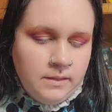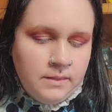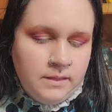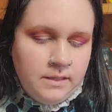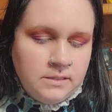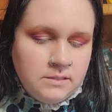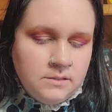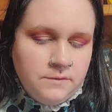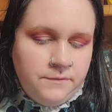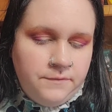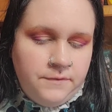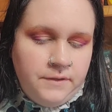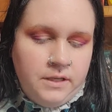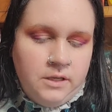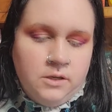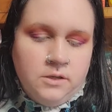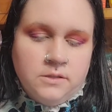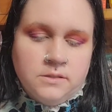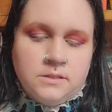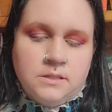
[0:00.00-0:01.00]
This
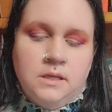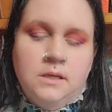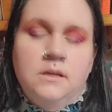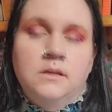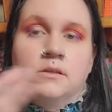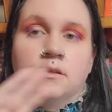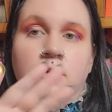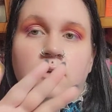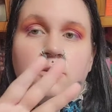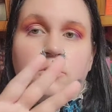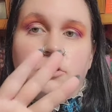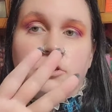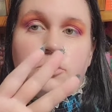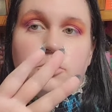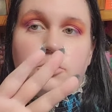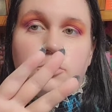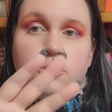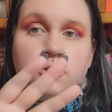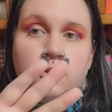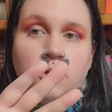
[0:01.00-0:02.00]
feels
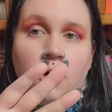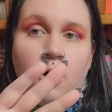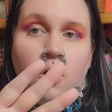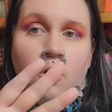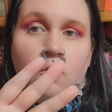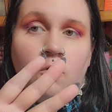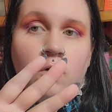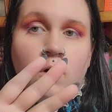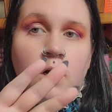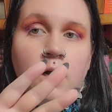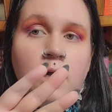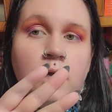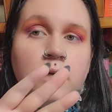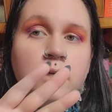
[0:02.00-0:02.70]
so